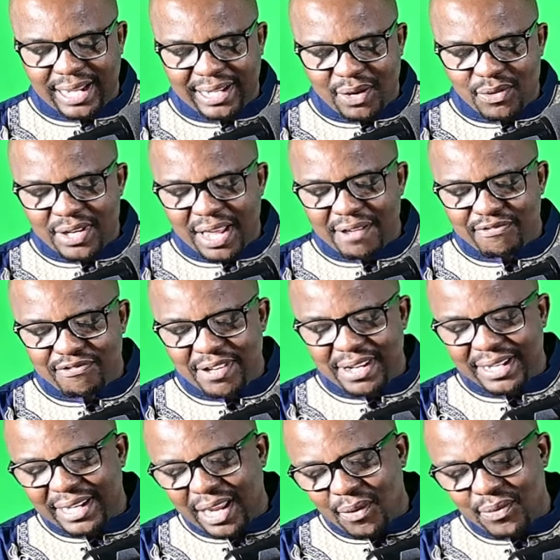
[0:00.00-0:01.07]
ground are
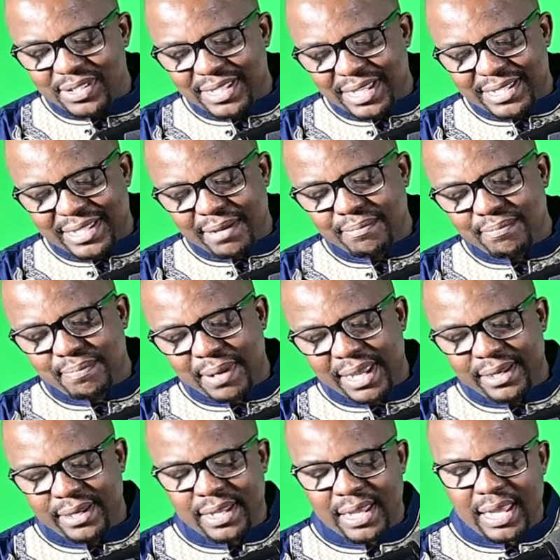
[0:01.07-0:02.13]
feeling now is the same
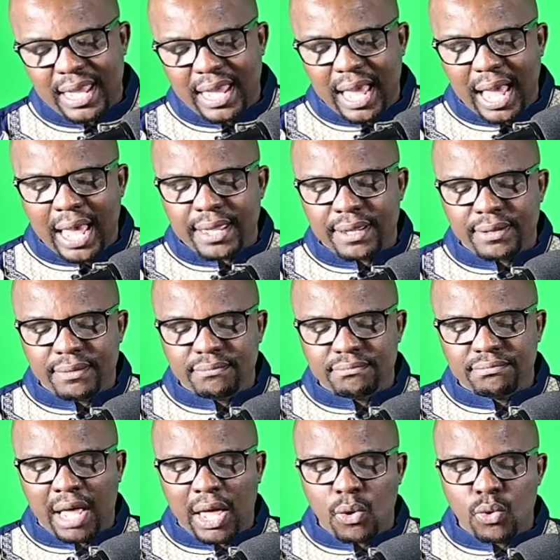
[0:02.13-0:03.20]
pain. I
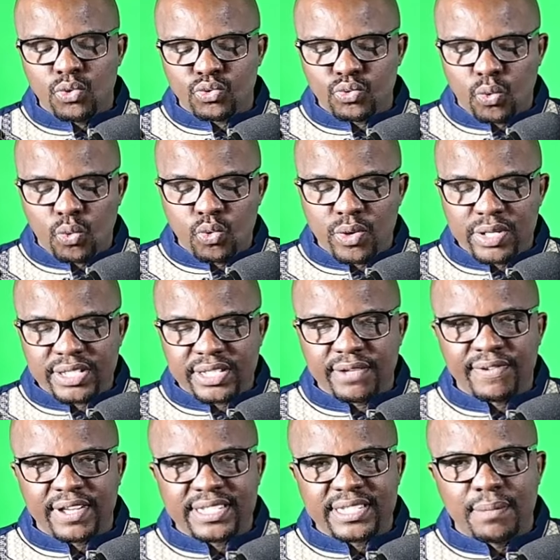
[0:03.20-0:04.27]
always
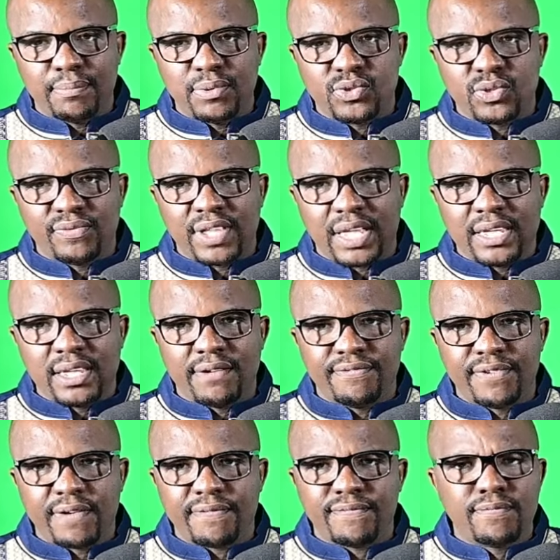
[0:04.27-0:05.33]
give examples of the
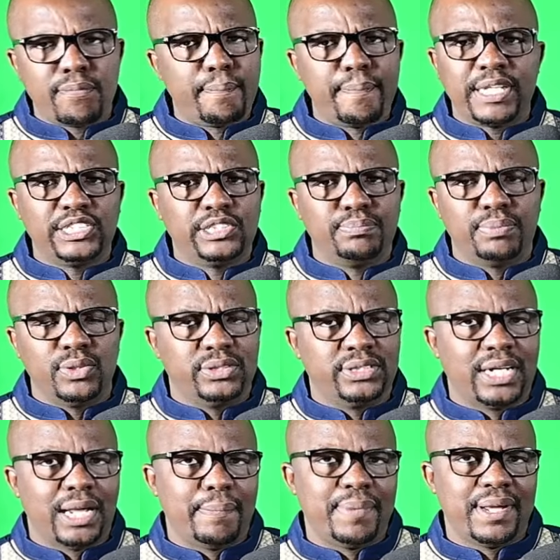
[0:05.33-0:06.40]
EFF, best
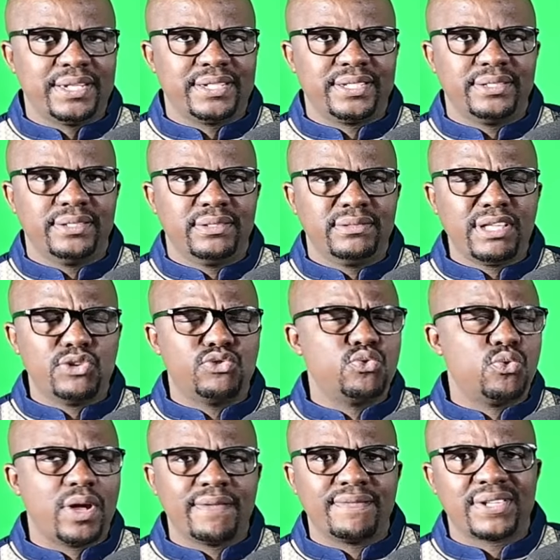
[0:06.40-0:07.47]
political party. They
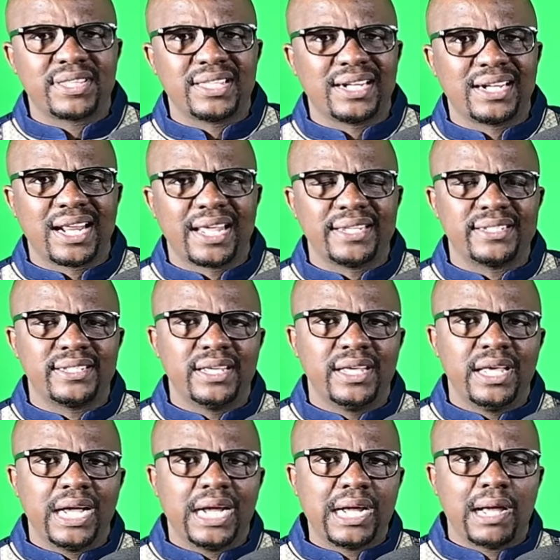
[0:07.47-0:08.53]
do everything right.
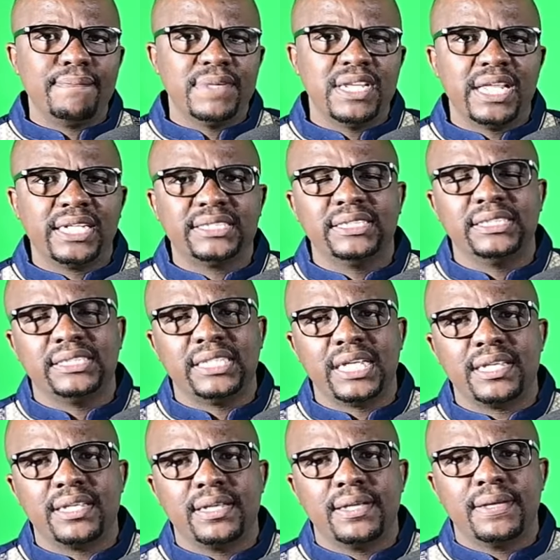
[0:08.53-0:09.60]
Come election
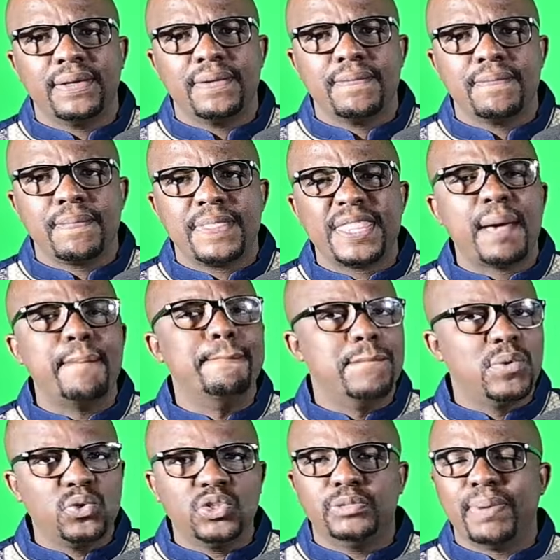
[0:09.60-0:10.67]
day, they are
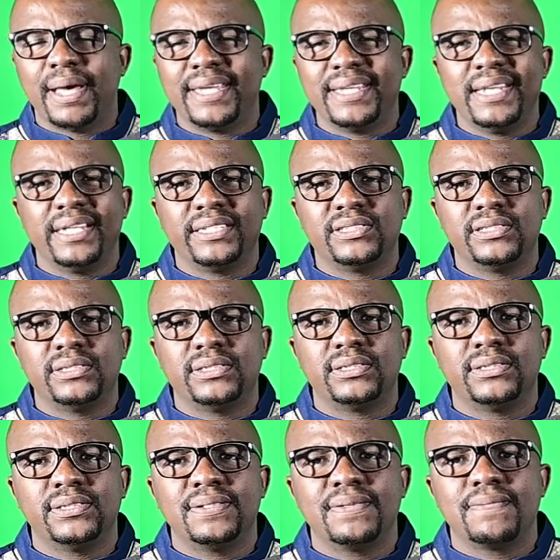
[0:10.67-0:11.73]
moored by
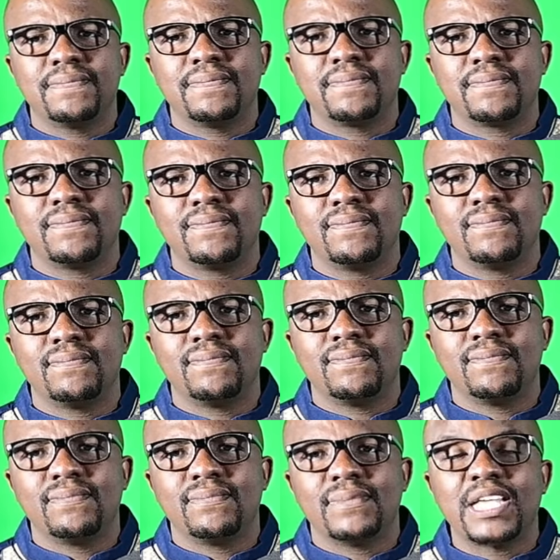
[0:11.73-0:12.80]
elections.
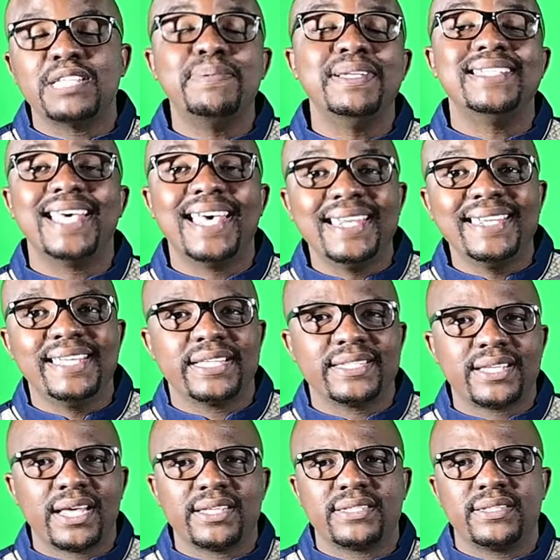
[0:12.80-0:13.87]
It's been 10
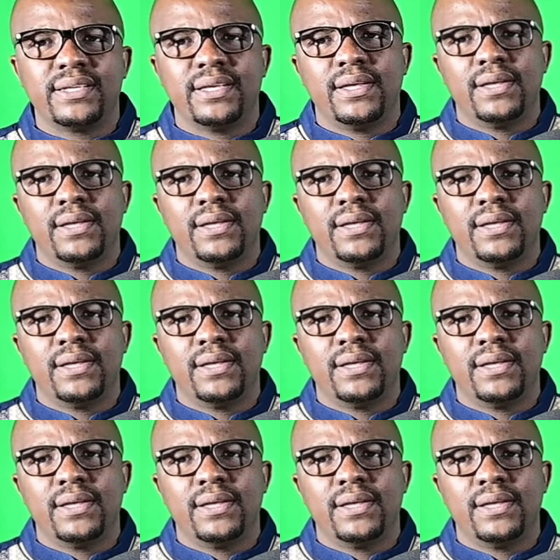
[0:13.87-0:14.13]
years, guys.